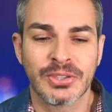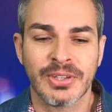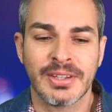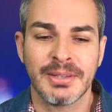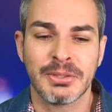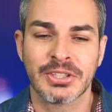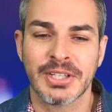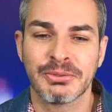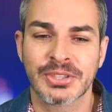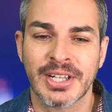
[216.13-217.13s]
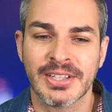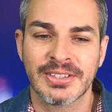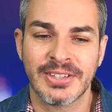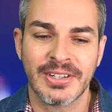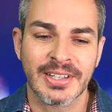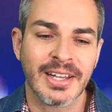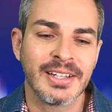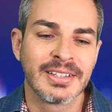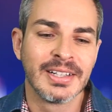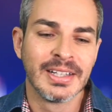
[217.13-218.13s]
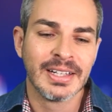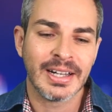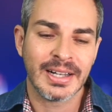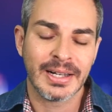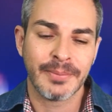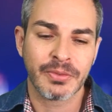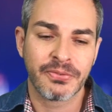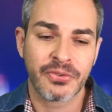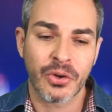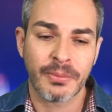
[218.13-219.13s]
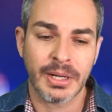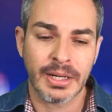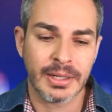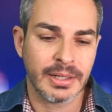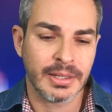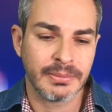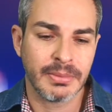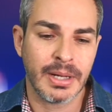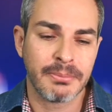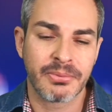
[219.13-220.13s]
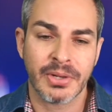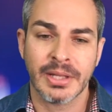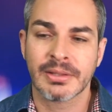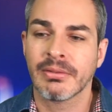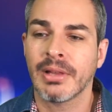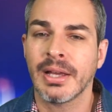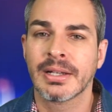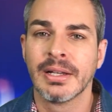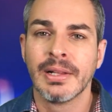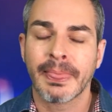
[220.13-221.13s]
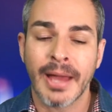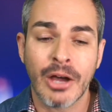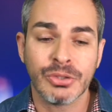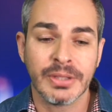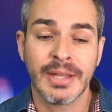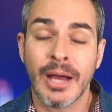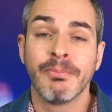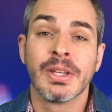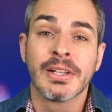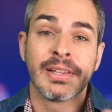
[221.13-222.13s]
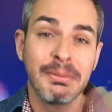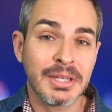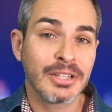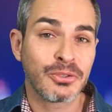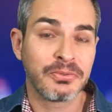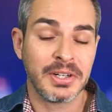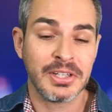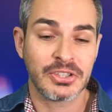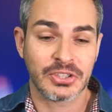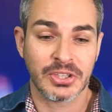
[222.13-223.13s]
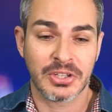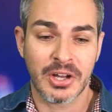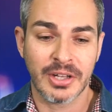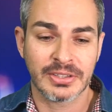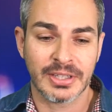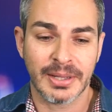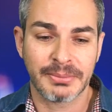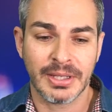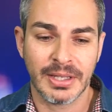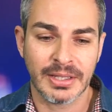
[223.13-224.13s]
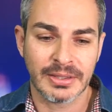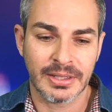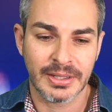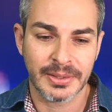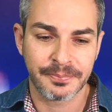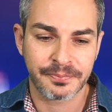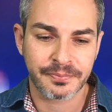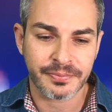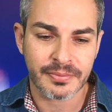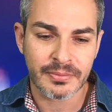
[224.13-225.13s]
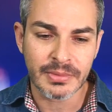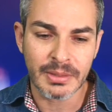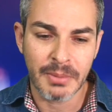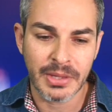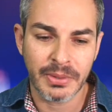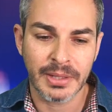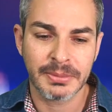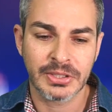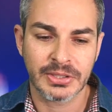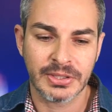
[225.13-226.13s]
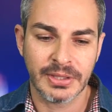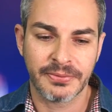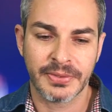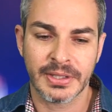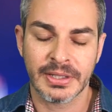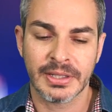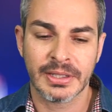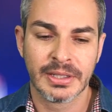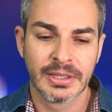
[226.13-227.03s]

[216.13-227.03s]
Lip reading: on that image as I was kind of staring at it, a brand like Audi. Now, let me get to a very interesting concept. And by the way, let me just see if the